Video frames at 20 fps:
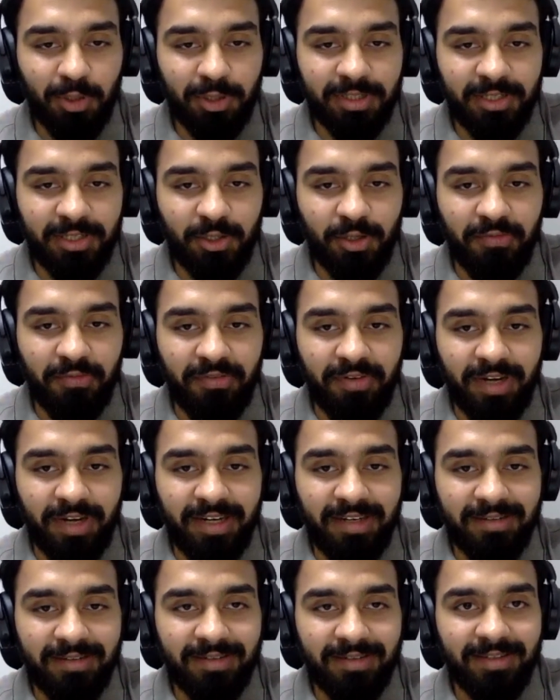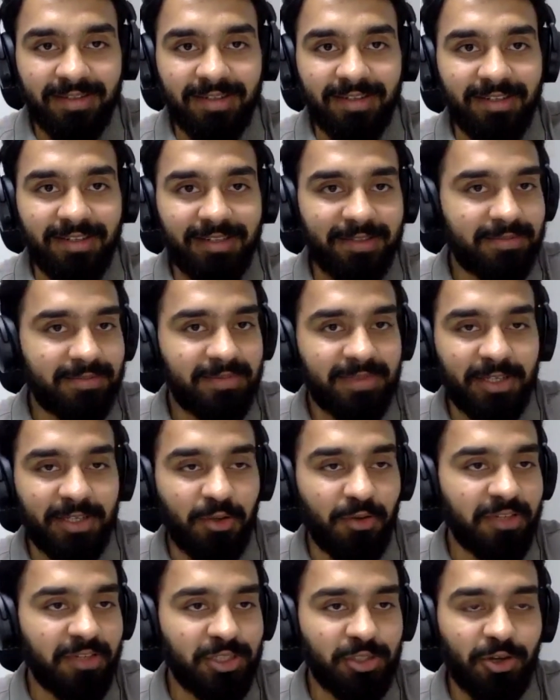that you have read that you
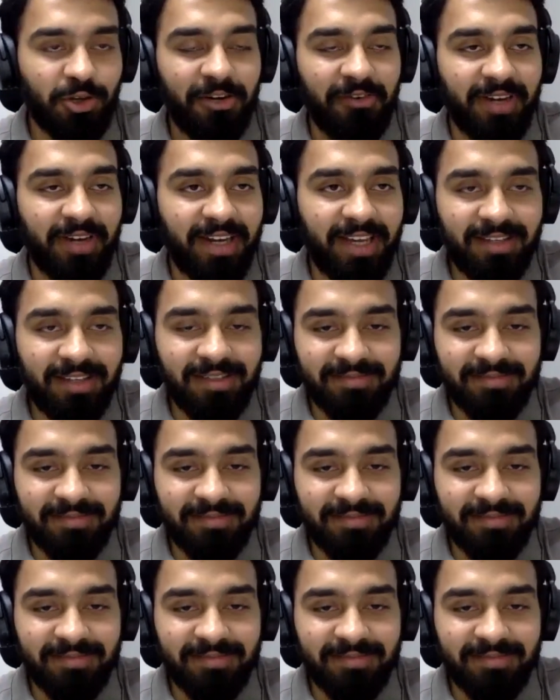have enjoyed reading.